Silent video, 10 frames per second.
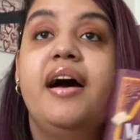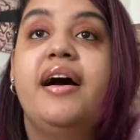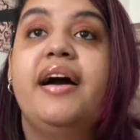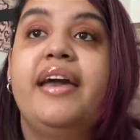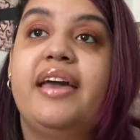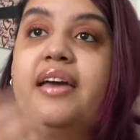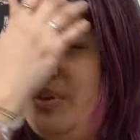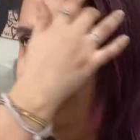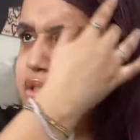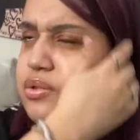I
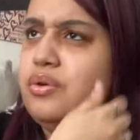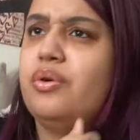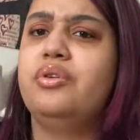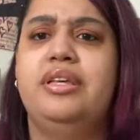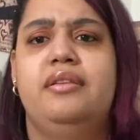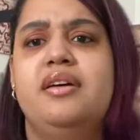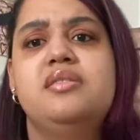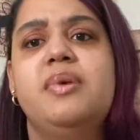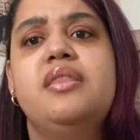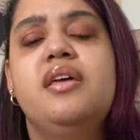finished this early last
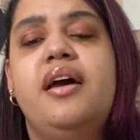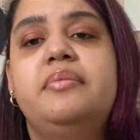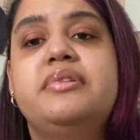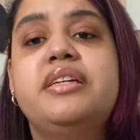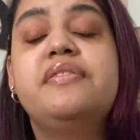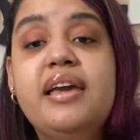month, I believe.